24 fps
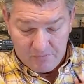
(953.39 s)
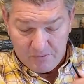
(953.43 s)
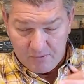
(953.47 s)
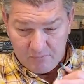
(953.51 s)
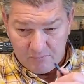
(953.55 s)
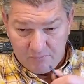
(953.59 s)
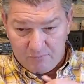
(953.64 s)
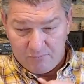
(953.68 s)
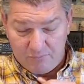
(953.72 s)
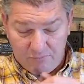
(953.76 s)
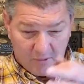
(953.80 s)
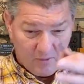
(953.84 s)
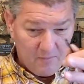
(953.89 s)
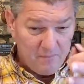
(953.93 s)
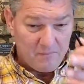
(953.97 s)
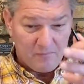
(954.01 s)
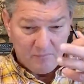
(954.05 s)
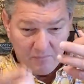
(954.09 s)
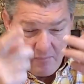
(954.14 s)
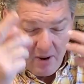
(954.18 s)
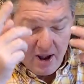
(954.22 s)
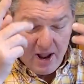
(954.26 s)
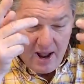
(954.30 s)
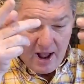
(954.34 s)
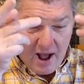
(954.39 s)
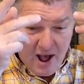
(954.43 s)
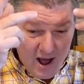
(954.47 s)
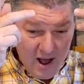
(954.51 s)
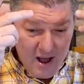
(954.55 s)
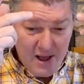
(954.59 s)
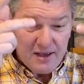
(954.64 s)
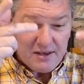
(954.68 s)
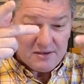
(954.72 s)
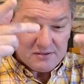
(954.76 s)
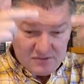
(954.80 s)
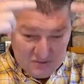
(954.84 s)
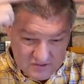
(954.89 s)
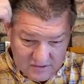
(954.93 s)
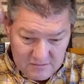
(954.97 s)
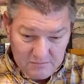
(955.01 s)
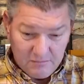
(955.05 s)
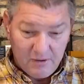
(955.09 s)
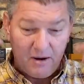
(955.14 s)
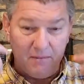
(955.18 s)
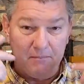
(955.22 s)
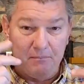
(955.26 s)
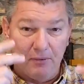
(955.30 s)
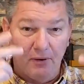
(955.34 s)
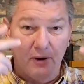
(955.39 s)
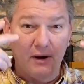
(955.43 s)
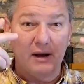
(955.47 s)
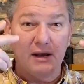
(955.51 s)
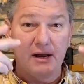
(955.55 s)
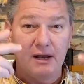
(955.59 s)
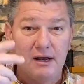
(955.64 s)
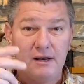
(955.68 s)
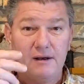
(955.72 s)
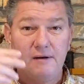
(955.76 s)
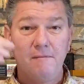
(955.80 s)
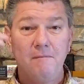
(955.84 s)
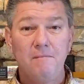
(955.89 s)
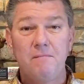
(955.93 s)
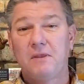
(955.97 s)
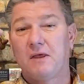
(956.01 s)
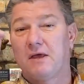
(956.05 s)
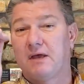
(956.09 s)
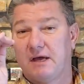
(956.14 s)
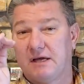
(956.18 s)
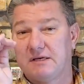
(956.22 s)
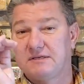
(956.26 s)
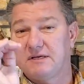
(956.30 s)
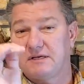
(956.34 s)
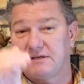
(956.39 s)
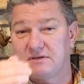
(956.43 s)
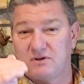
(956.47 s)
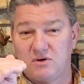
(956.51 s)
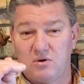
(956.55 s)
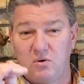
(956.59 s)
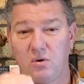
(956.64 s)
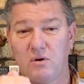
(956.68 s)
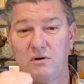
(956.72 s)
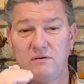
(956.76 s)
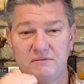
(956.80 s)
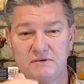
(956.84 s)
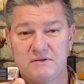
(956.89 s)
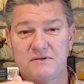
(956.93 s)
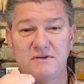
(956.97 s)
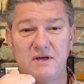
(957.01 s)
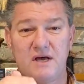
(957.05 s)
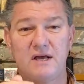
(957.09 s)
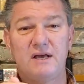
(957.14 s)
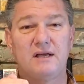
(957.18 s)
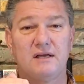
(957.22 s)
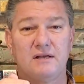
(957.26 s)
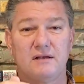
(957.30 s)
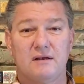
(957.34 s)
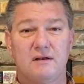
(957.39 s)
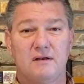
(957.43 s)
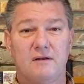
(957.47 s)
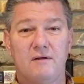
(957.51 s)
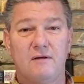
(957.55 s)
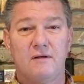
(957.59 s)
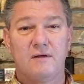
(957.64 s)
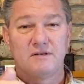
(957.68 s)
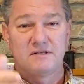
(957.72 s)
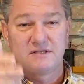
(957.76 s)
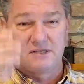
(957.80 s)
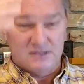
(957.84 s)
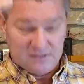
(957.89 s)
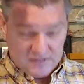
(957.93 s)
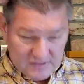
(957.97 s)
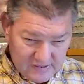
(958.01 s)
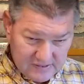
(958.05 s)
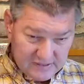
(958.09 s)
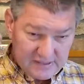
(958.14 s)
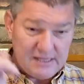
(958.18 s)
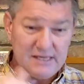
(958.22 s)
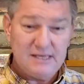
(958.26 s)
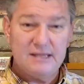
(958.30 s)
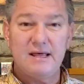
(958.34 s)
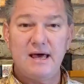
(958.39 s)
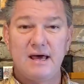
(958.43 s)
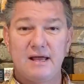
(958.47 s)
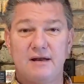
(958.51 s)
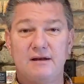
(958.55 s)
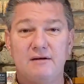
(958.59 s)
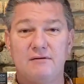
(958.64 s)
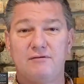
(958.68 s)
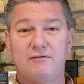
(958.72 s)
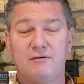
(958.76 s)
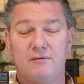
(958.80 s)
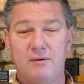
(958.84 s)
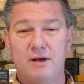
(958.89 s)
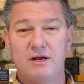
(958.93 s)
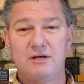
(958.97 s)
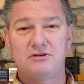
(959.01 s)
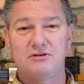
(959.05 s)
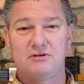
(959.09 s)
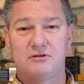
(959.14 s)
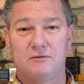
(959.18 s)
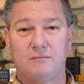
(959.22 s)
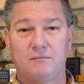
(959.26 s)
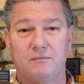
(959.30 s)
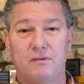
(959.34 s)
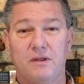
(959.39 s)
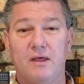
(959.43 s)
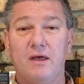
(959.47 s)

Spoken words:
From my eyes to my brain, it takes 1/4 of a second to see that information.